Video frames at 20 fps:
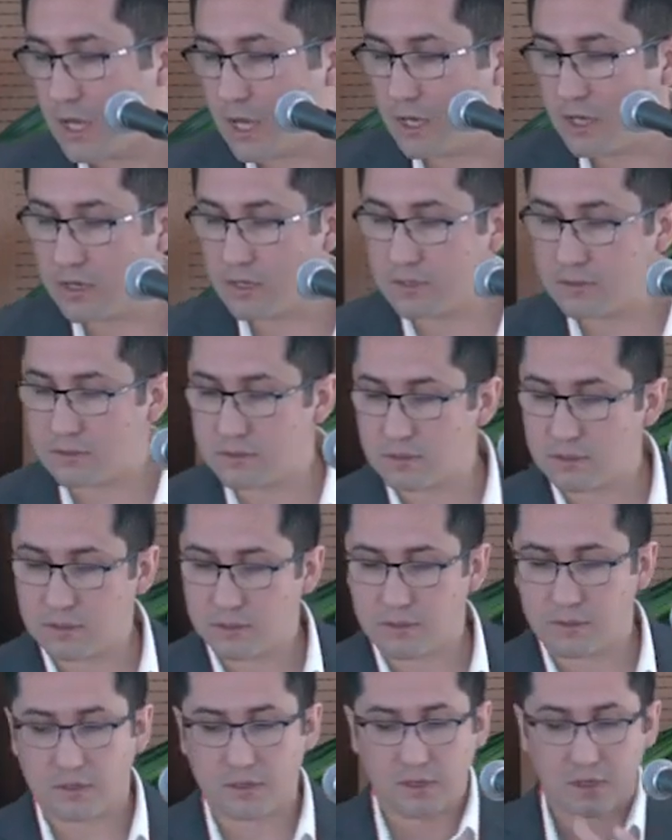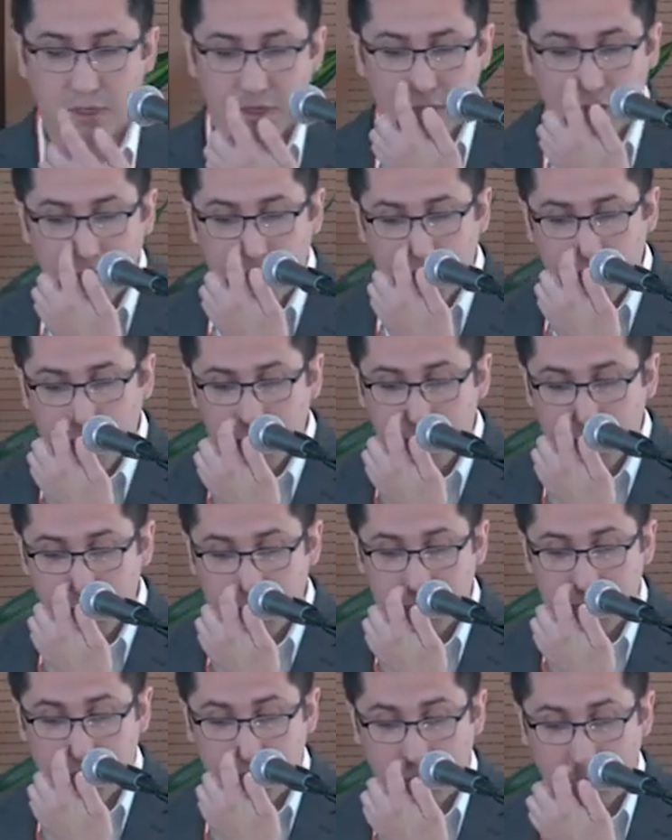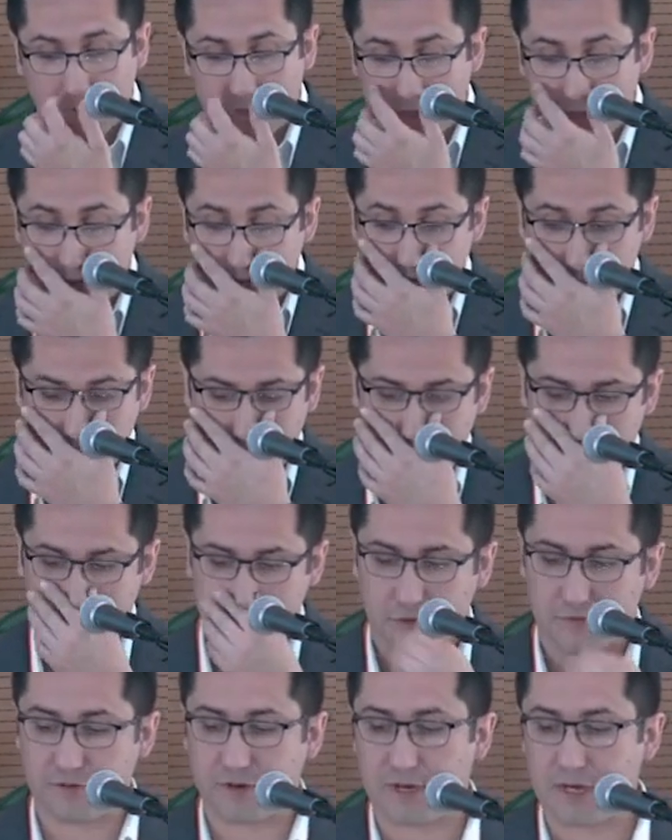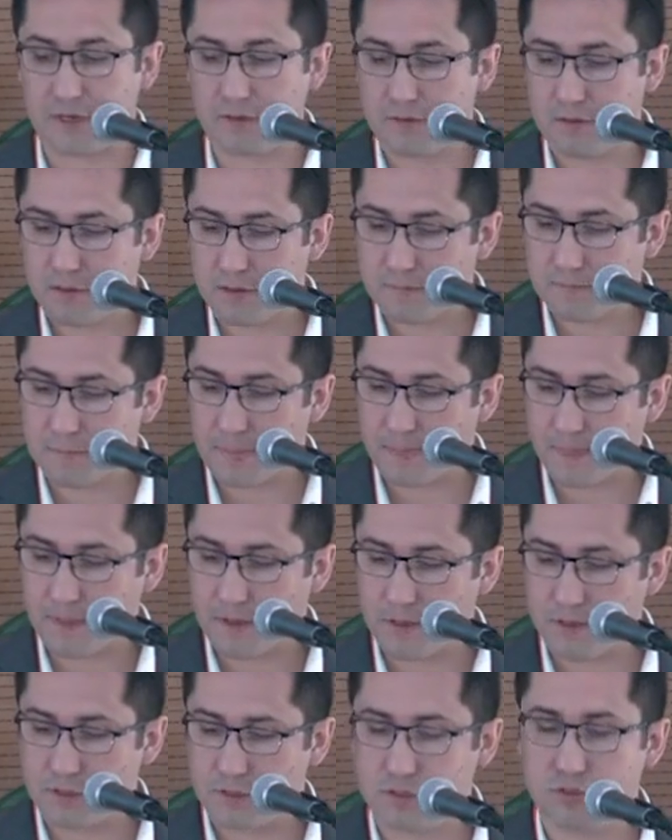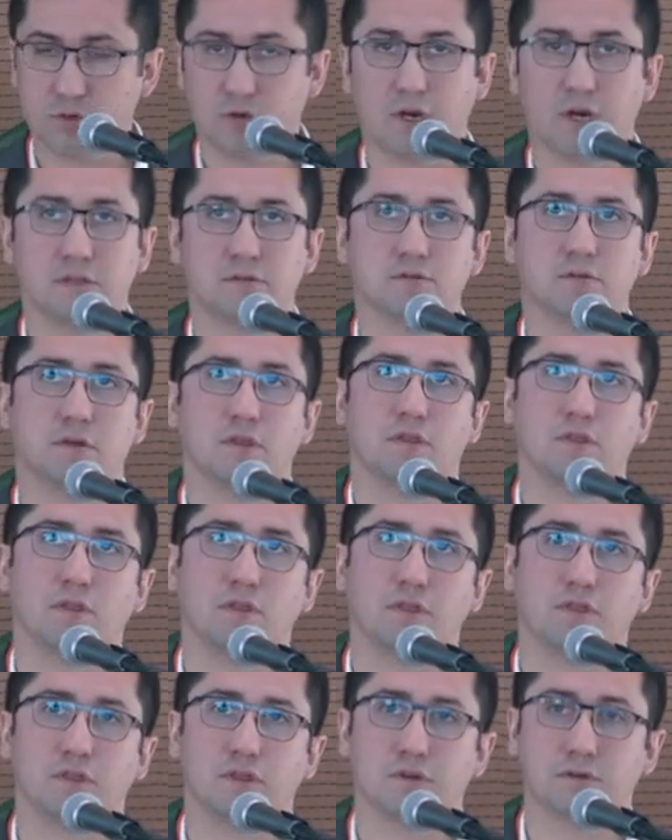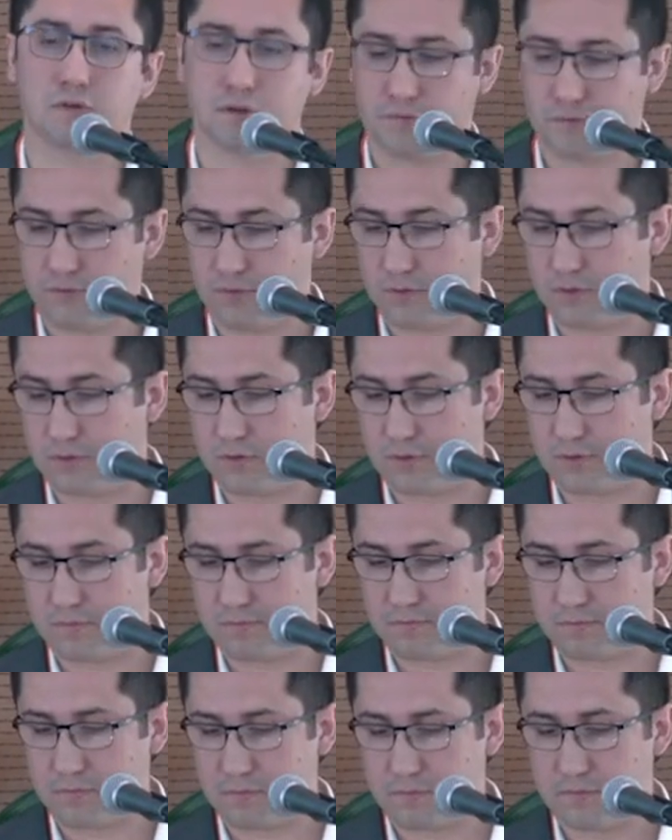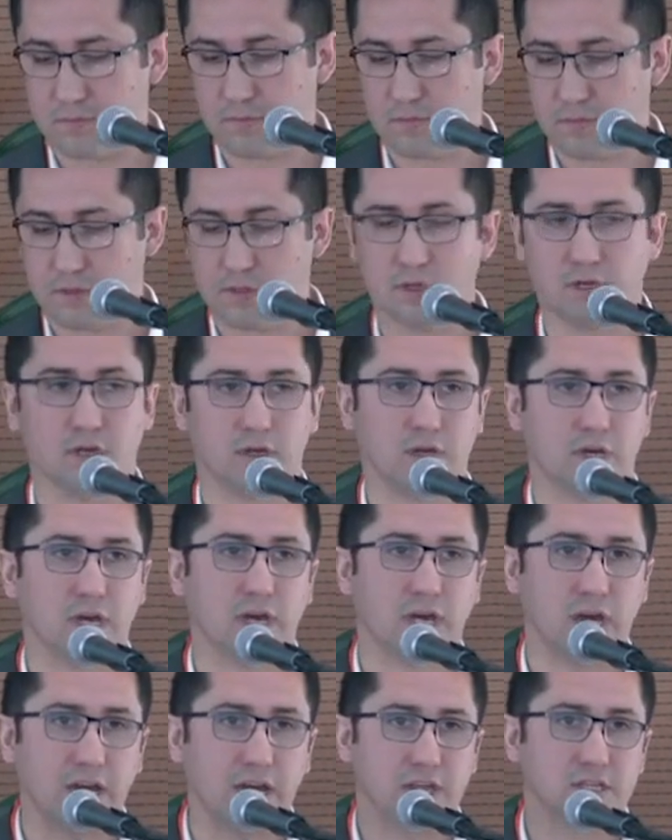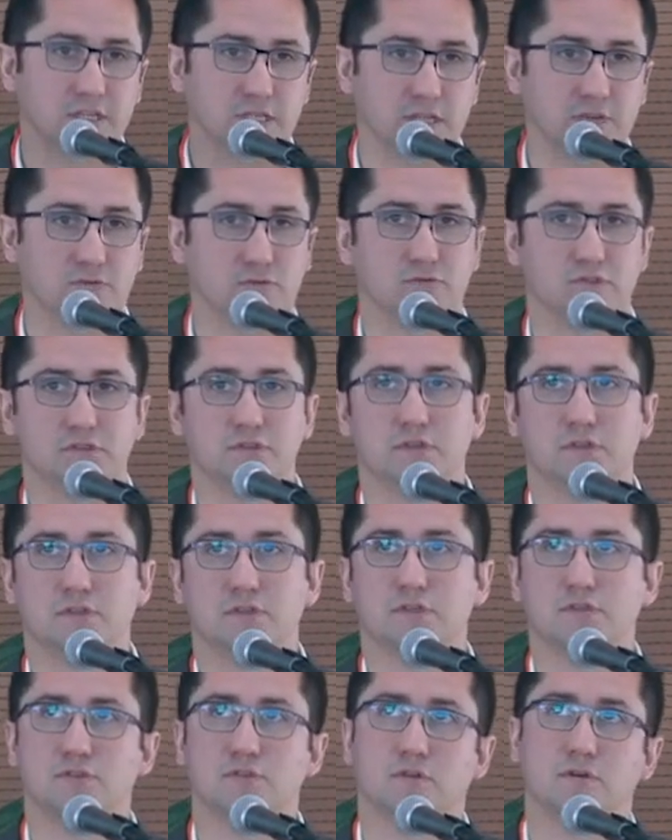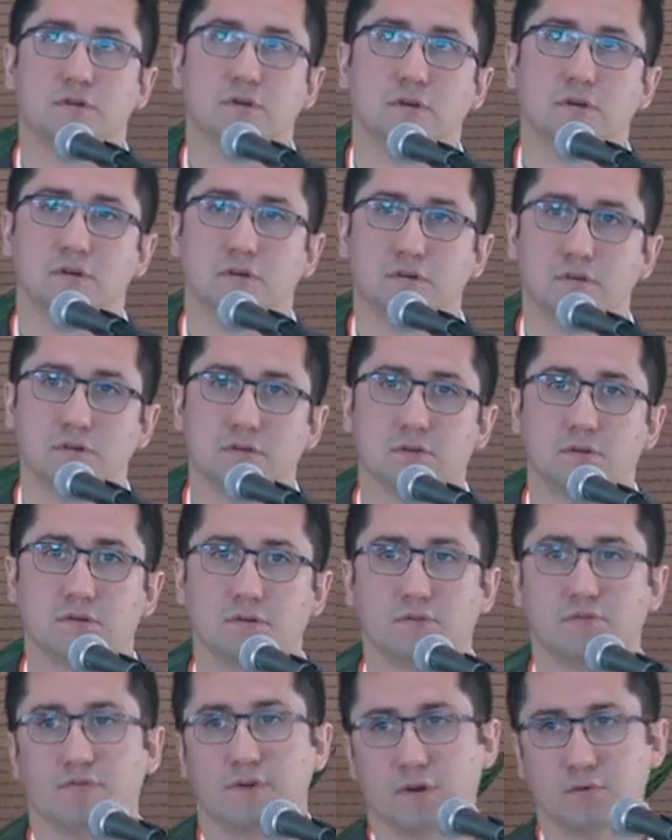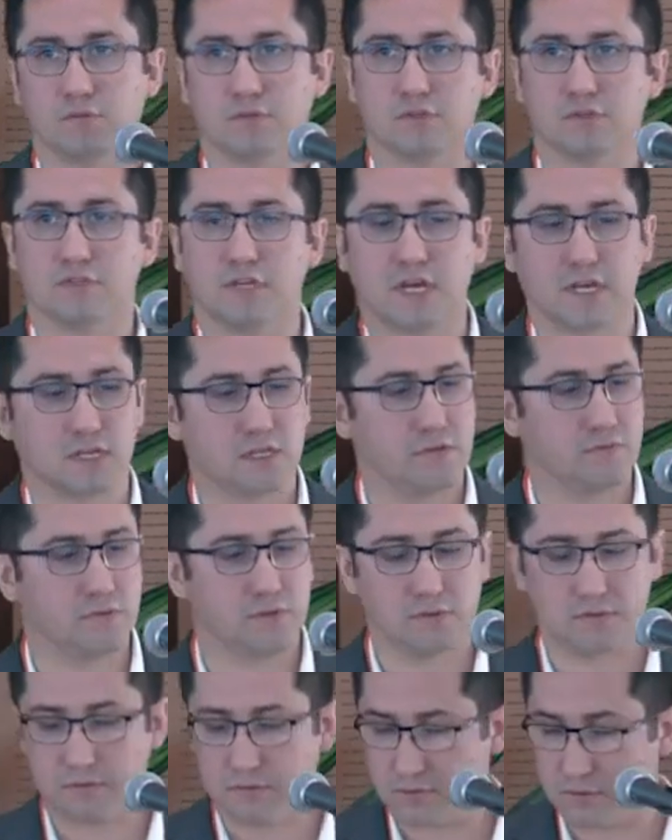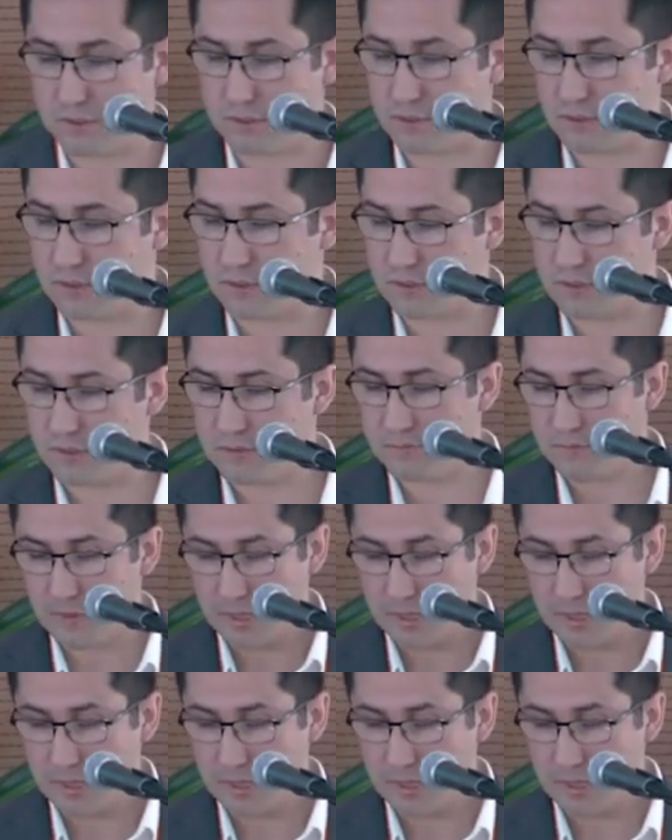And this year we have identified 234 active researchers or faculties active in research.